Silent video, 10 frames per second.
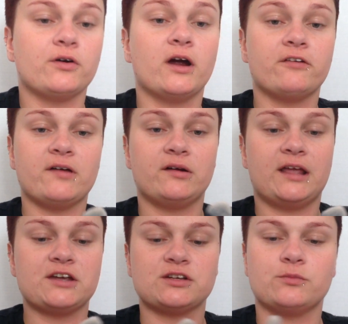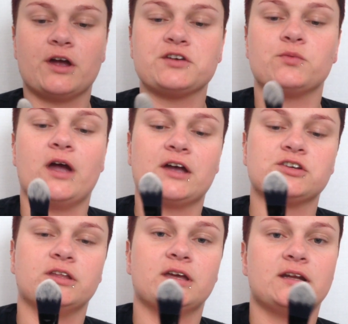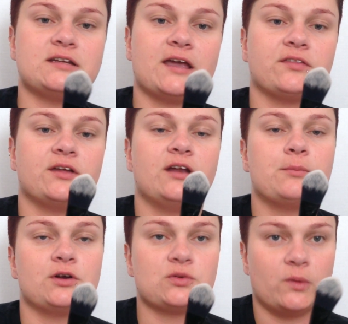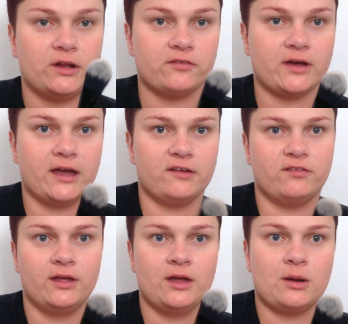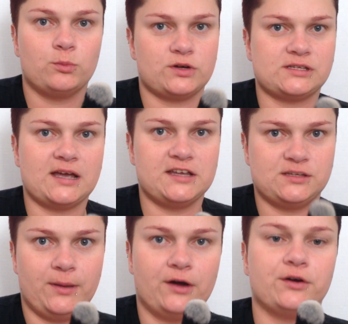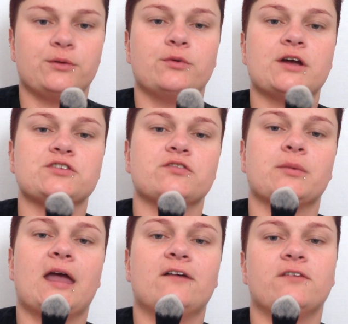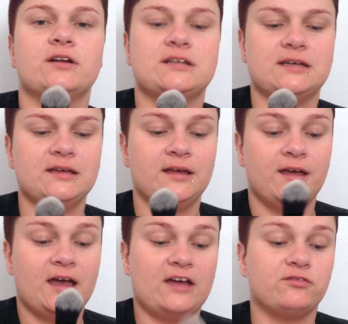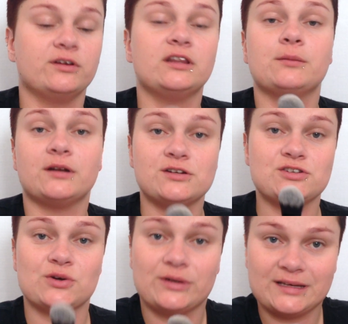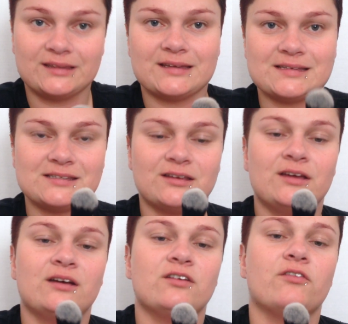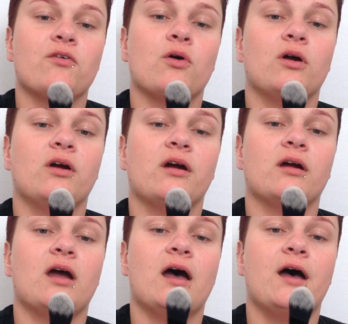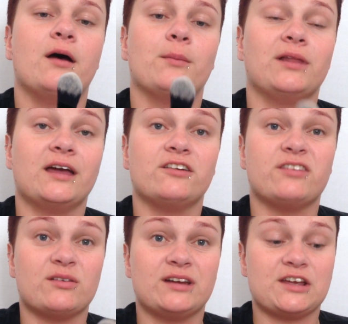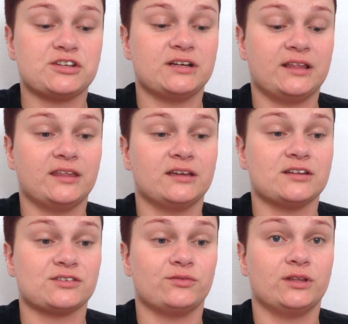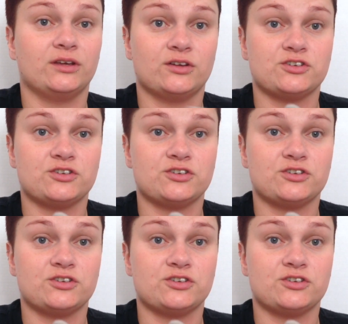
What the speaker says: for our foundation brush, we're actually going to take the number 25 Precise Powder Brush from Kat Von D. I've really been enjoying this for applying foundation. I think it does a really good